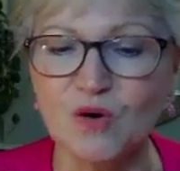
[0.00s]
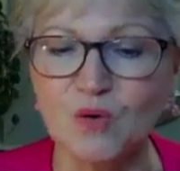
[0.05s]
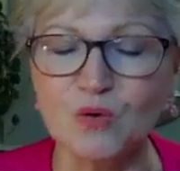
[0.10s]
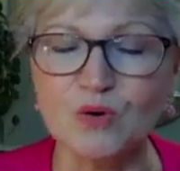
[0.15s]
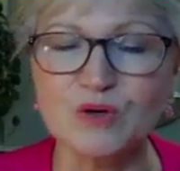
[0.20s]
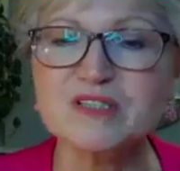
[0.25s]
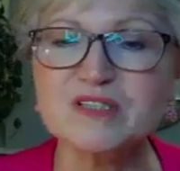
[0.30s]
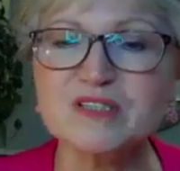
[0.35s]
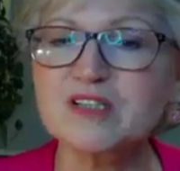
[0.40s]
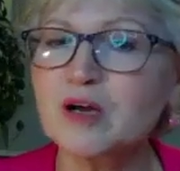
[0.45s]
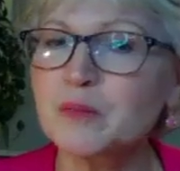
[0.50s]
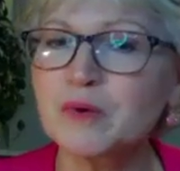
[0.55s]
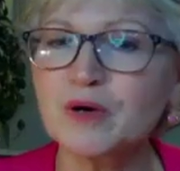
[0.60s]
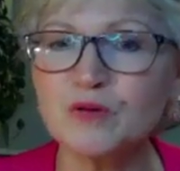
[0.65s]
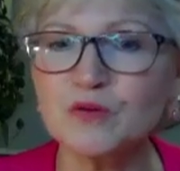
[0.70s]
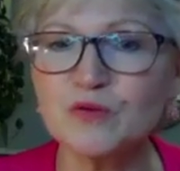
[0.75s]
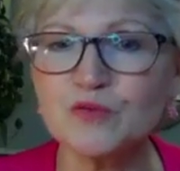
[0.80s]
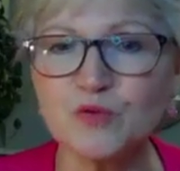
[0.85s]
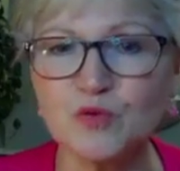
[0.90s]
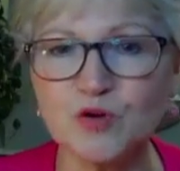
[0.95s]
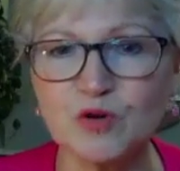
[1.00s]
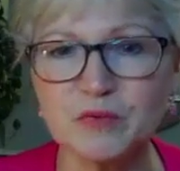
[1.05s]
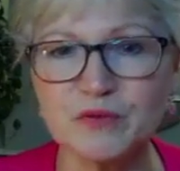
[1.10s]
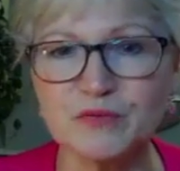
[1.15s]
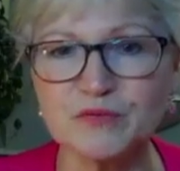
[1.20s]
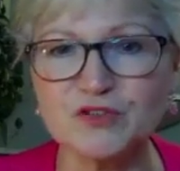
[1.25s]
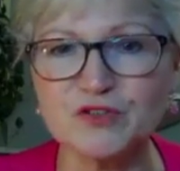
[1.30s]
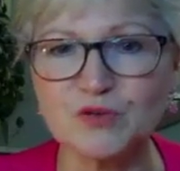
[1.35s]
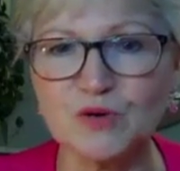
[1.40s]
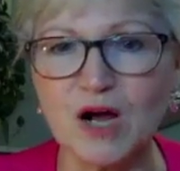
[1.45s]
or some other form
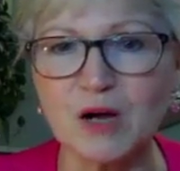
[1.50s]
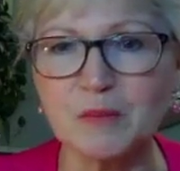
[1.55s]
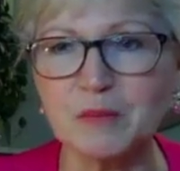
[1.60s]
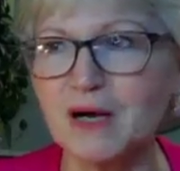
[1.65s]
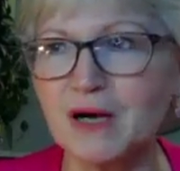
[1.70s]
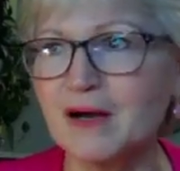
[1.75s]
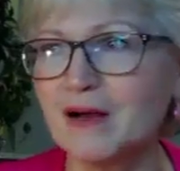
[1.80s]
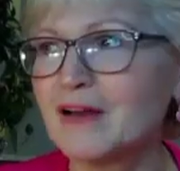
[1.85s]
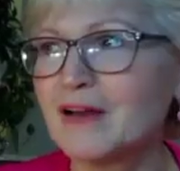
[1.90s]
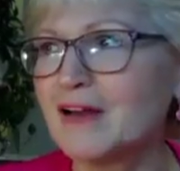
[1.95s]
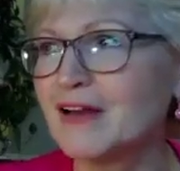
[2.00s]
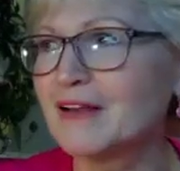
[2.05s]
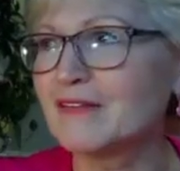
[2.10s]
of trauma.